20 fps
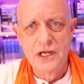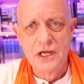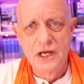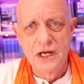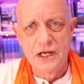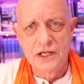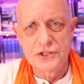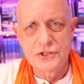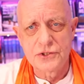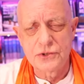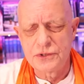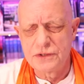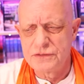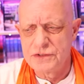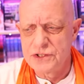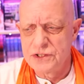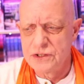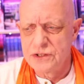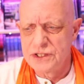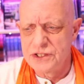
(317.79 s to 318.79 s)
A sort of,
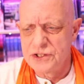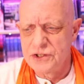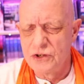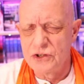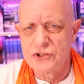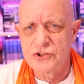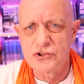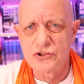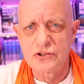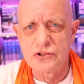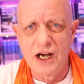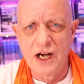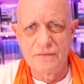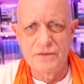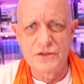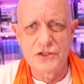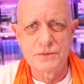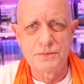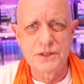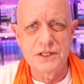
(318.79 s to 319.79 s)
it's not a
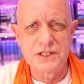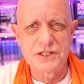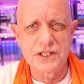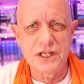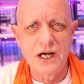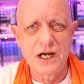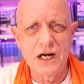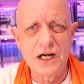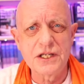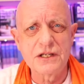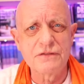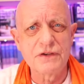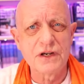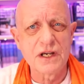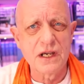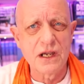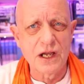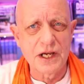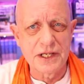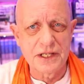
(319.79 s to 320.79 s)
trance, but it's a kind of a
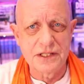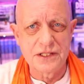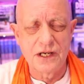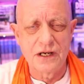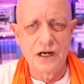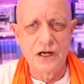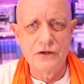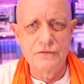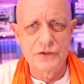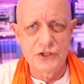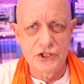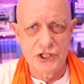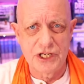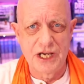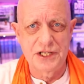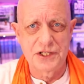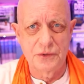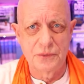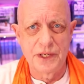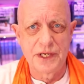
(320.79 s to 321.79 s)
light
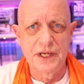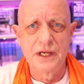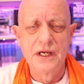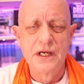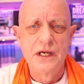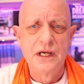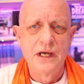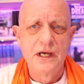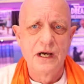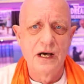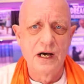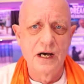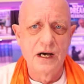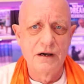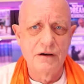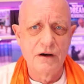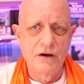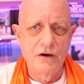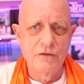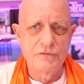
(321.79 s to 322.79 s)
overshadowing uh,
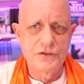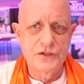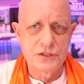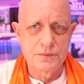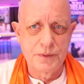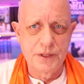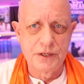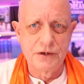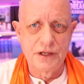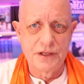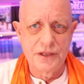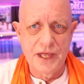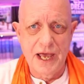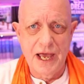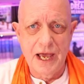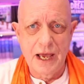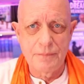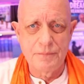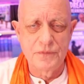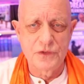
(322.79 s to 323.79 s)
of the spirit that
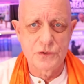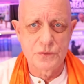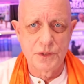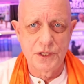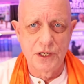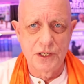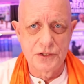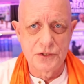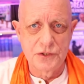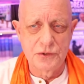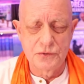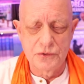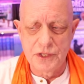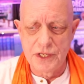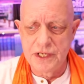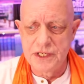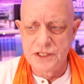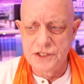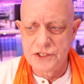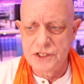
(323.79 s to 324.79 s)
happens when I do
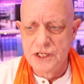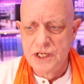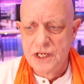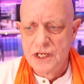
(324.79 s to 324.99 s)
this.